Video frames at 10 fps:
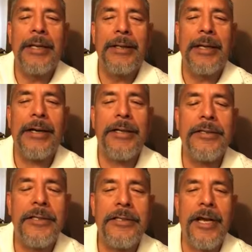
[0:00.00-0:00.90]
not
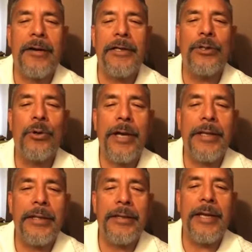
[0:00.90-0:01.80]
necessarily to
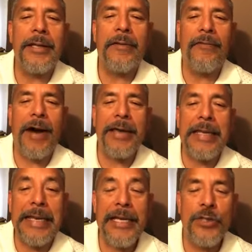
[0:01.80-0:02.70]
identify the
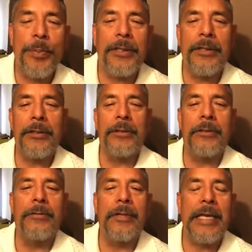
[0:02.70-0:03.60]
needs, but
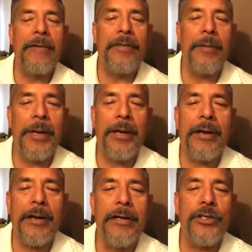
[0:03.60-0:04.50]
to give them
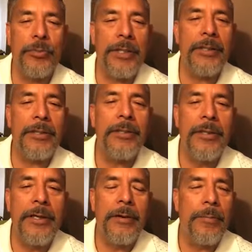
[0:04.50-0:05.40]
encouragement
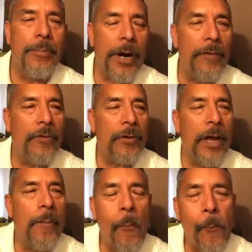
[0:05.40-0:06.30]
and pray for
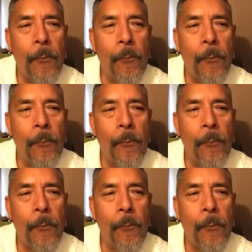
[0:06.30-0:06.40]
them.